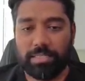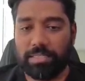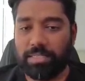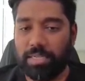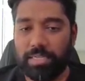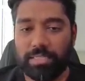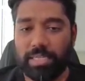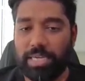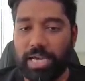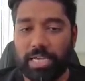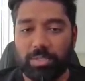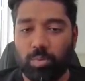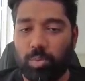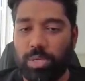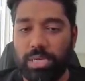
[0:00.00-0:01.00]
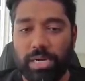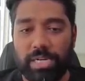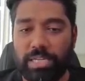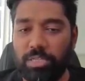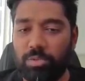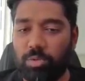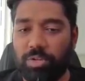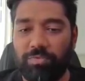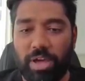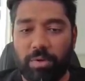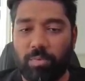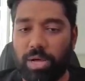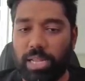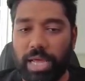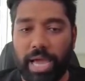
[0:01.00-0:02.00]
seriously, guys, we really need to
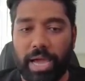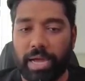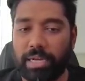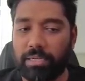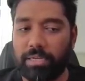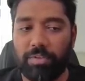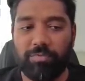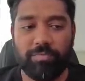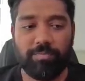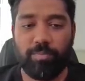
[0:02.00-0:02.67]
defend well and, if